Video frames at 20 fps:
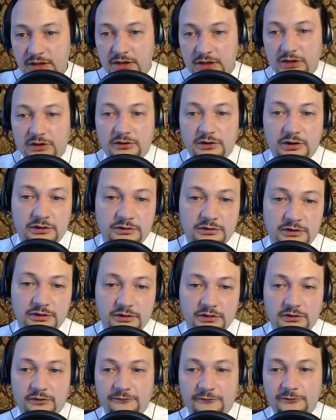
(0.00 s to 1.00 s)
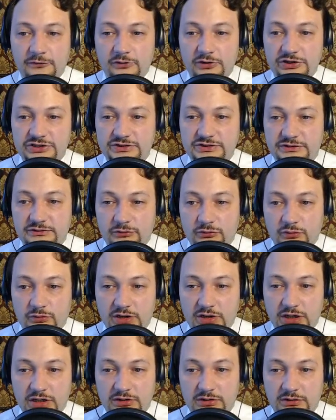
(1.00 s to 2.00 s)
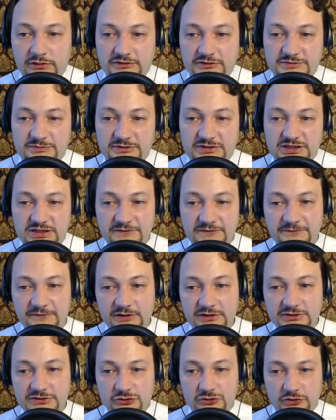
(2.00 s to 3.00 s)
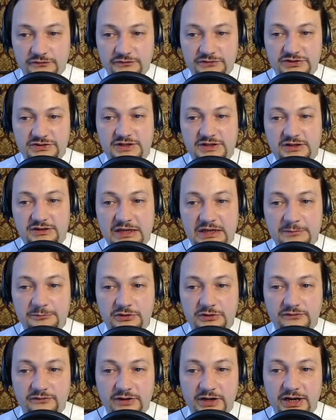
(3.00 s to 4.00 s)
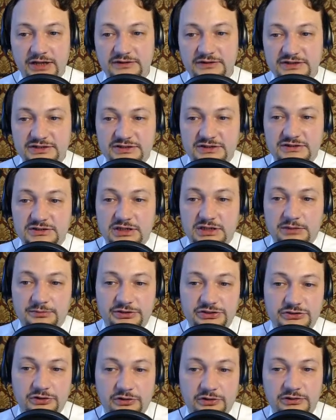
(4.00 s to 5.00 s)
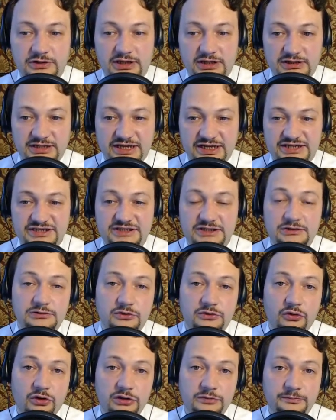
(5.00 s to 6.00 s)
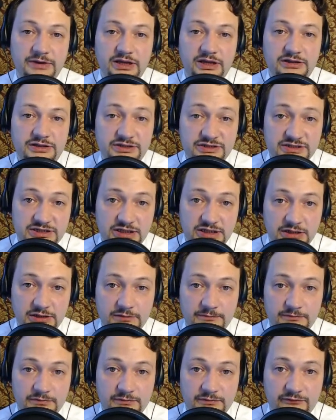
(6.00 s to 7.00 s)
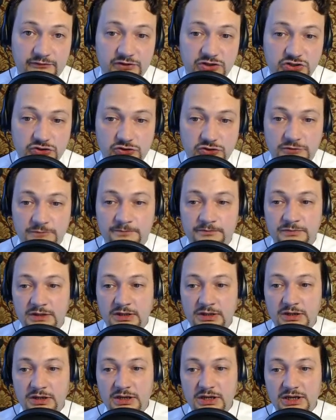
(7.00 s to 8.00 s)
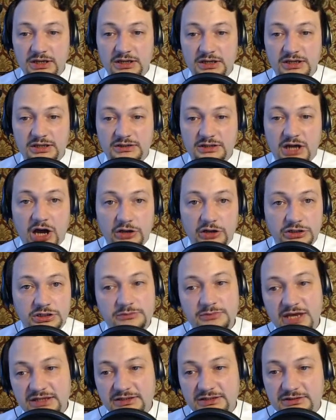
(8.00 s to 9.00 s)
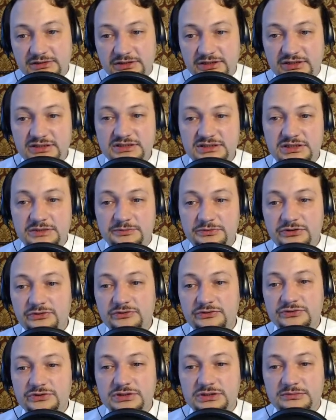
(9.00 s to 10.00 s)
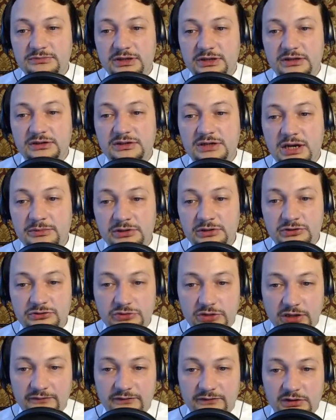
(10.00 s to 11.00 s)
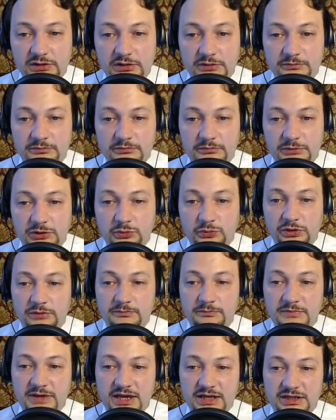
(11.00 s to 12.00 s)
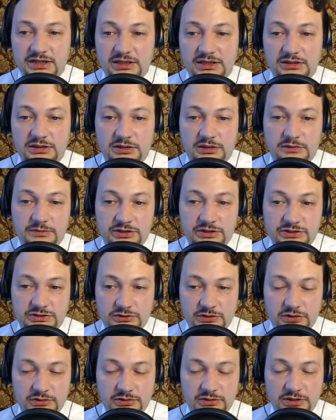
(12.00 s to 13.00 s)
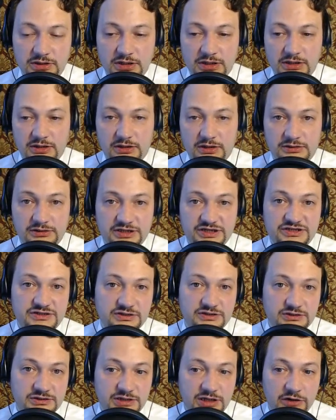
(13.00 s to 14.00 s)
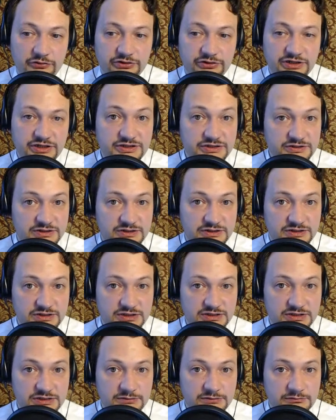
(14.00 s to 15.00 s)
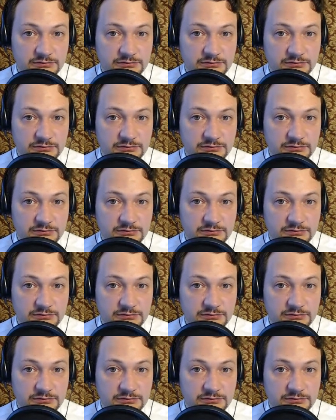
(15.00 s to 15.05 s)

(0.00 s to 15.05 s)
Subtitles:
And of course, one specific service that they provide, this is Amazon Elastic Load Balancing feature. It automatically distributes incoming traffic between many Amazon Elastic Cloud instances.